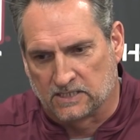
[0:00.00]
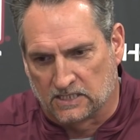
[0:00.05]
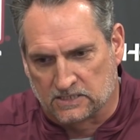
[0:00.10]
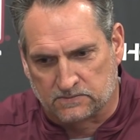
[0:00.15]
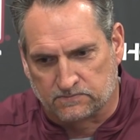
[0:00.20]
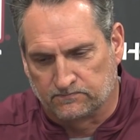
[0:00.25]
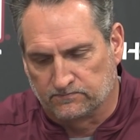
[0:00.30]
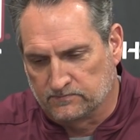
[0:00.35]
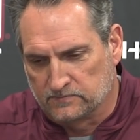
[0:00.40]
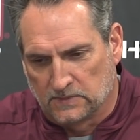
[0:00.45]

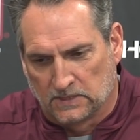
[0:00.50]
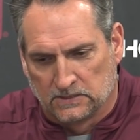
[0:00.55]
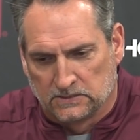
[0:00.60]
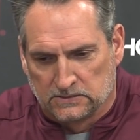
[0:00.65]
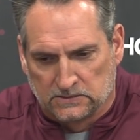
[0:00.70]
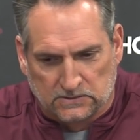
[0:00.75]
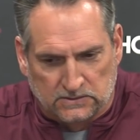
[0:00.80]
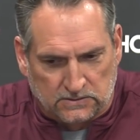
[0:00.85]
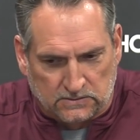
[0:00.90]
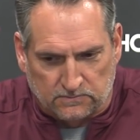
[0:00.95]
us
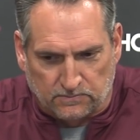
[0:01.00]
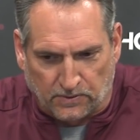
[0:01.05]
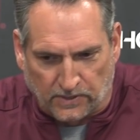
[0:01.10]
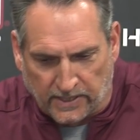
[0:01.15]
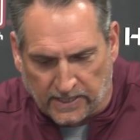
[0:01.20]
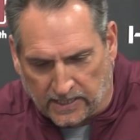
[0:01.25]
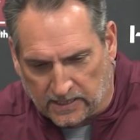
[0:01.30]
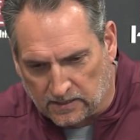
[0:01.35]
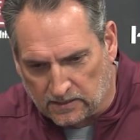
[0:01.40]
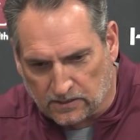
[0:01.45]

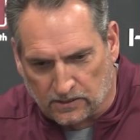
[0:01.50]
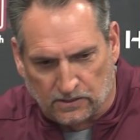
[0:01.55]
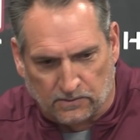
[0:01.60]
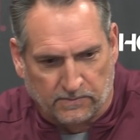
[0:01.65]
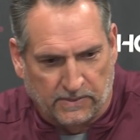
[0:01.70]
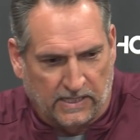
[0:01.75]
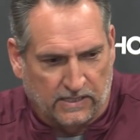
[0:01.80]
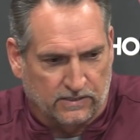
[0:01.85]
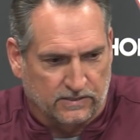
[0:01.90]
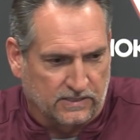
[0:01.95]
playing a little
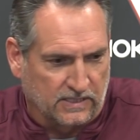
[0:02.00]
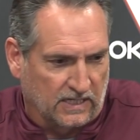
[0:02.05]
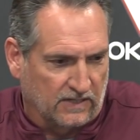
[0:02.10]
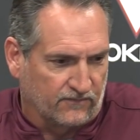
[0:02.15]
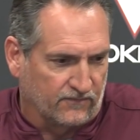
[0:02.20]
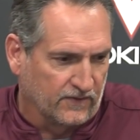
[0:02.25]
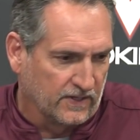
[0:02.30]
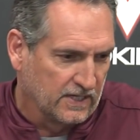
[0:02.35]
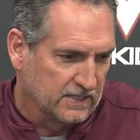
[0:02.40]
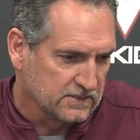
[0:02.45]
better
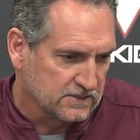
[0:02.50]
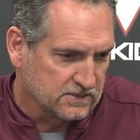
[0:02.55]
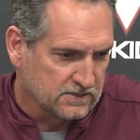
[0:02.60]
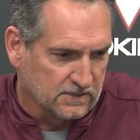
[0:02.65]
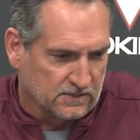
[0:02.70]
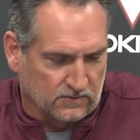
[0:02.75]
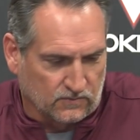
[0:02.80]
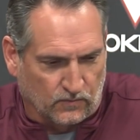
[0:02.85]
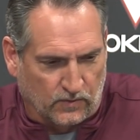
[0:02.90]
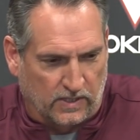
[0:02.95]
defense
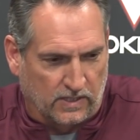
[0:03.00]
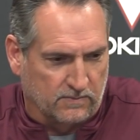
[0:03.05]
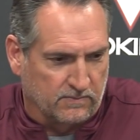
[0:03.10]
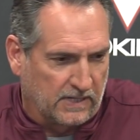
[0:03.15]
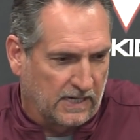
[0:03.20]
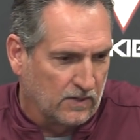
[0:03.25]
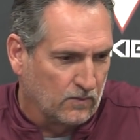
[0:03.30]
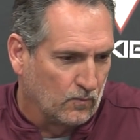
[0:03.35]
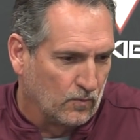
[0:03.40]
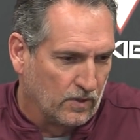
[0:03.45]
and winning
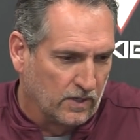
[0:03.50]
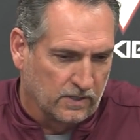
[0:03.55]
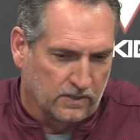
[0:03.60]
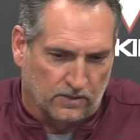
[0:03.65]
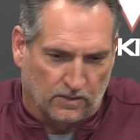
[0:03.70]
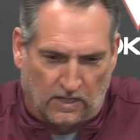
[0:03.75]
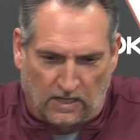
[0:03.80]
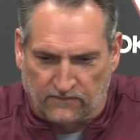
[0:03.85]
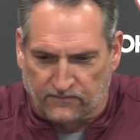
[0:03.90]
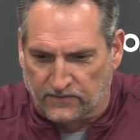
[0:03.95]
by one,
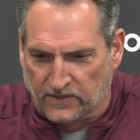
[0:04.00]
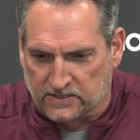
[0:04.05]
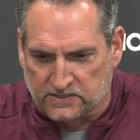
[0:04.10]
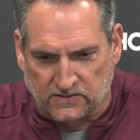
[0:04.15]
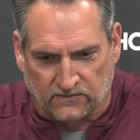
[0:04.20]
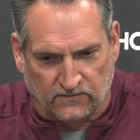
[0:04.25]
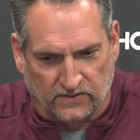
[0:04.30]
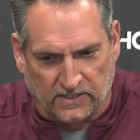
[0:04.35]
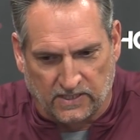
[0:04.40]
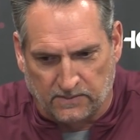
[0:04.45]
or
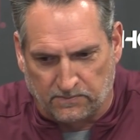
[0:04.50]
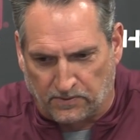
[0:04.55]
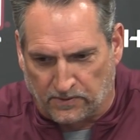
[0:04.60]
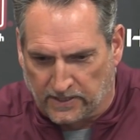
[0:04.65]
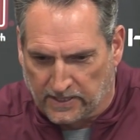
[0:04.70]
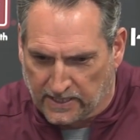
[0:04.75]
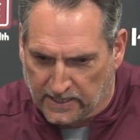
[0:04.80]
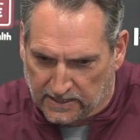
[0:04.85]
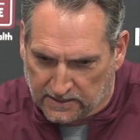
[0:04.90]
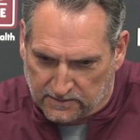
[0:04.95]
offensively
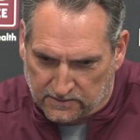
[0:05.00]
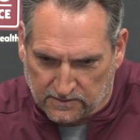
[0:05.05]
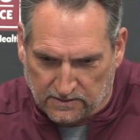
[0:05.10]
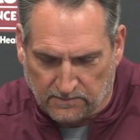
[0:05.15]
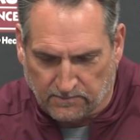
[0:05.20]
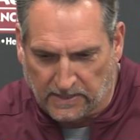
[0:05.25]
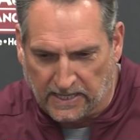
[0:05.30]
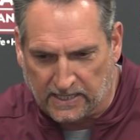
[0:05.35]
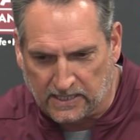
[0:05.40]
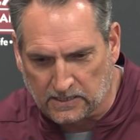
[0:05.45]
playing
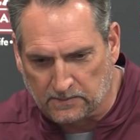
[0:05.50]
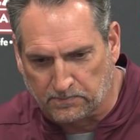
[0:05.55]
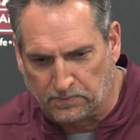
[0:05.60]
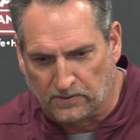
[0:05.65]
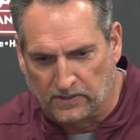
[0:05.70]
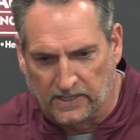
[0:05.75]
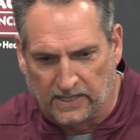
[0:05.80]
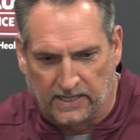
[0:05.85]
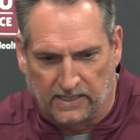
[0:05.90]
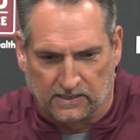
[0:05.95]
and making a
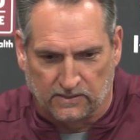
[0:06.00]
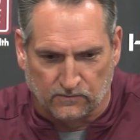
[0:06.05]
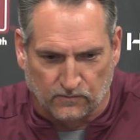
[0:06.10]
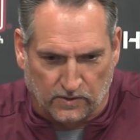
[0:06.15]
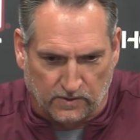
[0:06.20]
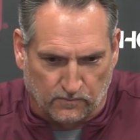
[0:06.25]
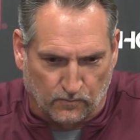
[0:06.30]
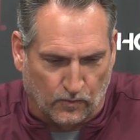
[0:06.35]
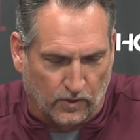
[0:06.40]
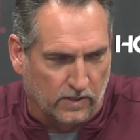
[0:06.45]
play and
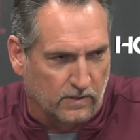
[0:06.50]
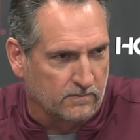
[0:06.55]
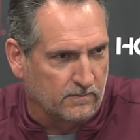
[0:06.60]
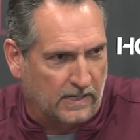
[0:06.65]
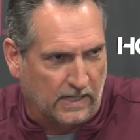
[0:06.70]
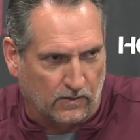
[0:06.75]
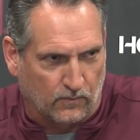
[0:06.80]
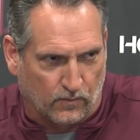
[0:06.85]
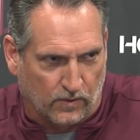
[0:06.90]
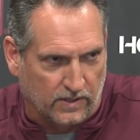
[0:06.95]
winning
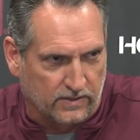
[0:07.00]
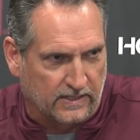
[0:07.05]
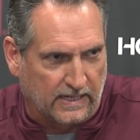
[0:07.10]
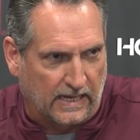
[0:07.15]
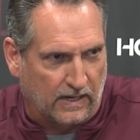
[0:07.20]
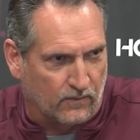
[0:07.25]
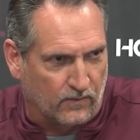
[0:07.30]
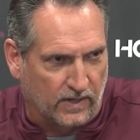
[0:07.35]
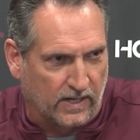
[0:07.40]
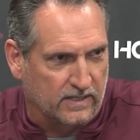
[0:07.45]
by one
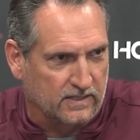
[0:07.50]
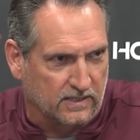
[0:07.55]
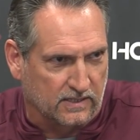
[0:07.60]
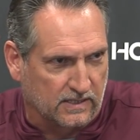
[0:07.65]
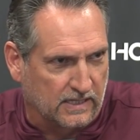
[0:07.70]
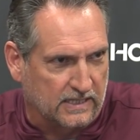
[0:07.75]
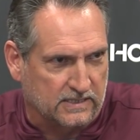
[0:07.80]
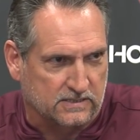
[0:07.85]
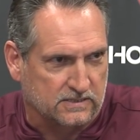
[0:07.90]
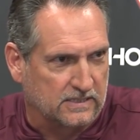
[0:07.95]
that way,
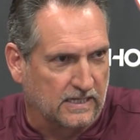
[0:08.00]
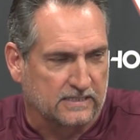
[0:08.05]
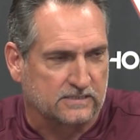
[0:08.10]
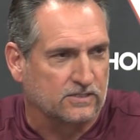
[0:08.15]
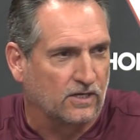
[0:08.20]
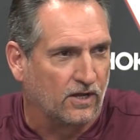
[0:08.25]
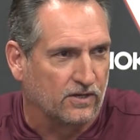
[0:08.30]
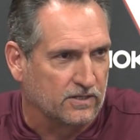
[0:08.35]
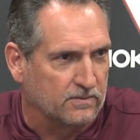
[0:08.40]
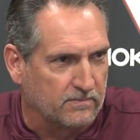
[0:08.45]
then
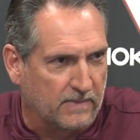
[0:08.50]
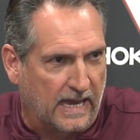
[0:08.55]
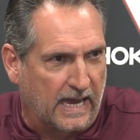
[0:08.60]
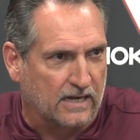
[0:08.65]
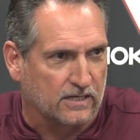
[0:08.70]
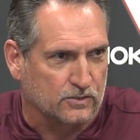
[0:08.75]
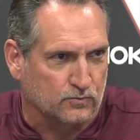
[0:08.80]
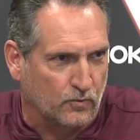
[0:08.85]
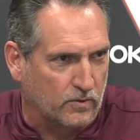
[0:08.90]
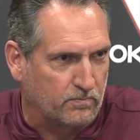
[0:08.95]
that's all that
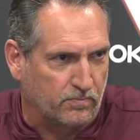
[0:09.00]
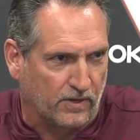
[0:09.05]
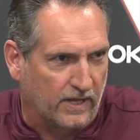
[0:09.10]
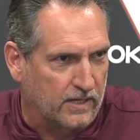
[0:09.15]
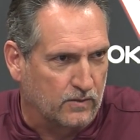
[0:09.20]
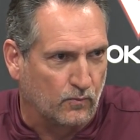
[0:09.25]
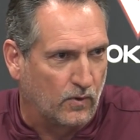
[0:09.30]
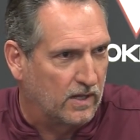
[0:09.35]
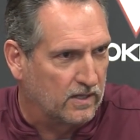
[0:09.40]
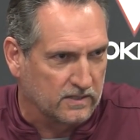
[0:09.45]
matters. We
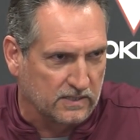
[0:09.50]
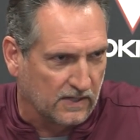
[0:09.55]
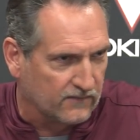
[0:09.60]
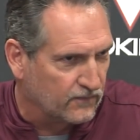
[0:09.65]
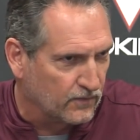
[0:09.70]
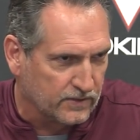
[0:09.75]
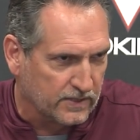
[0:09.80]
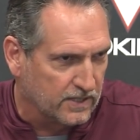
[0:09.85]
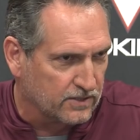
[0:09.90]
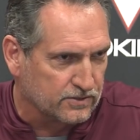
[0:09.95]
played well
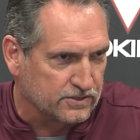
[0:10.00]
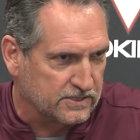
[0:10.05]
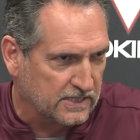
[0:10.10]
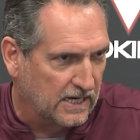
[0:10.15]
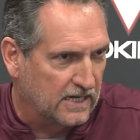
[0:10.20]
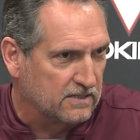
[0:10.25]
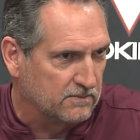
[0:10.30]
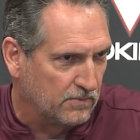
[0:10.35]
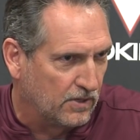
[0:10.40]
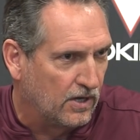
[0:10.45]
enough on either
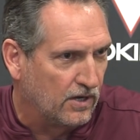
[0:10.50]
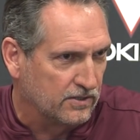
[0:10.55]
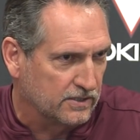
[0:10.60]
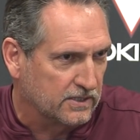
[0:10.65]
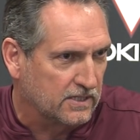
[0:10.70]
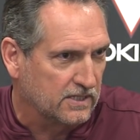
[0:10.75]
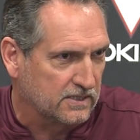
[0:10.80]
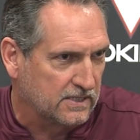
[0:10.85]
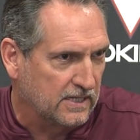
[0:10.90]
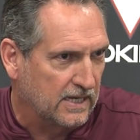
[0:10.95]
side of the ball
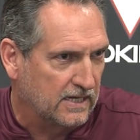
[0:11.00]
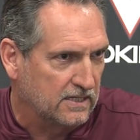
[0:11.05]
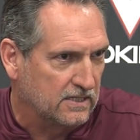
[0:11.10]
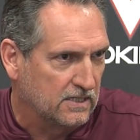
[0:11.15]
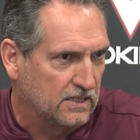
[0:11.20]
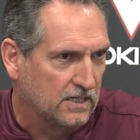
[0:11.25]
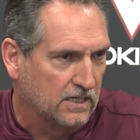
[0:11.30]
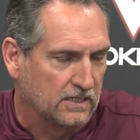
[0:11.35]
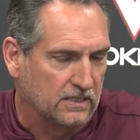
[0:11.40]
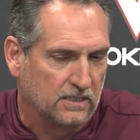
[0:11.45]
to get that
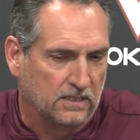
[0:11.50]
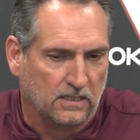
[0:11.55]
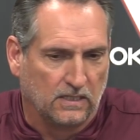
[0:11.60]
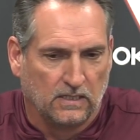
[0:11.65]
done.